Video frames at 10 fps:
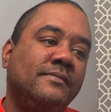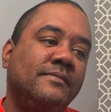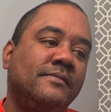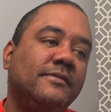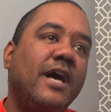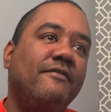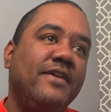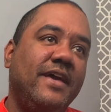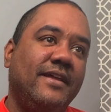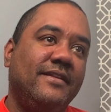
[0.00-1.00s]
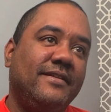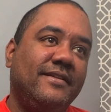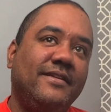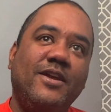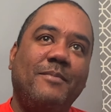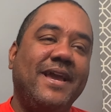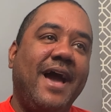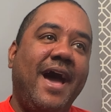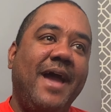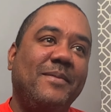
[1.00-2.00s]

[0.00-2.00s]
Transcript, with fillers: love it. You're my guy.